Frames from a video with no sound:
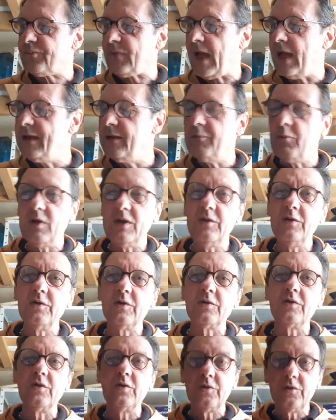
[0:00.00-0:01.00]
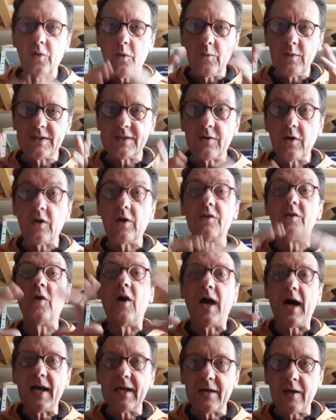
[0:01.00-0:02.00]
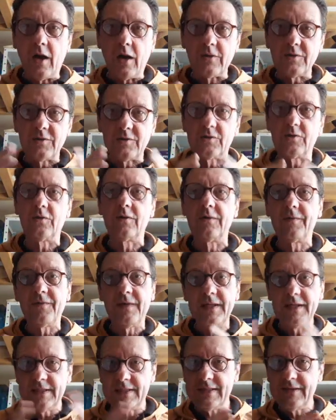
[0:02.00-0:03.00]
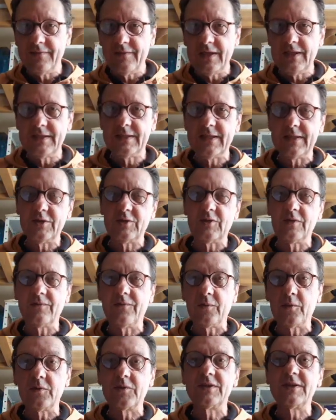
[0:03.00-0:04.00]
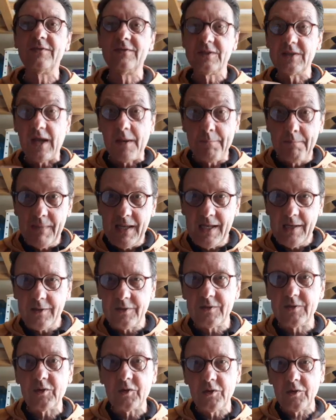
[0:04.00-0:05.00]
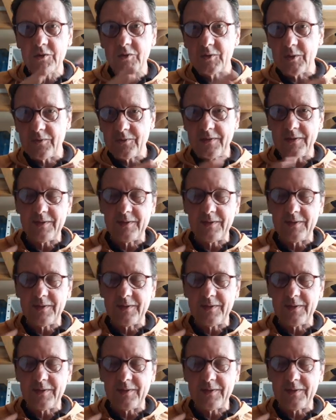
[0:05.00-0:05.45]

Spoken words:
And then when you don't know, you always call on the high council of any civilization, for those civilizations are millions of years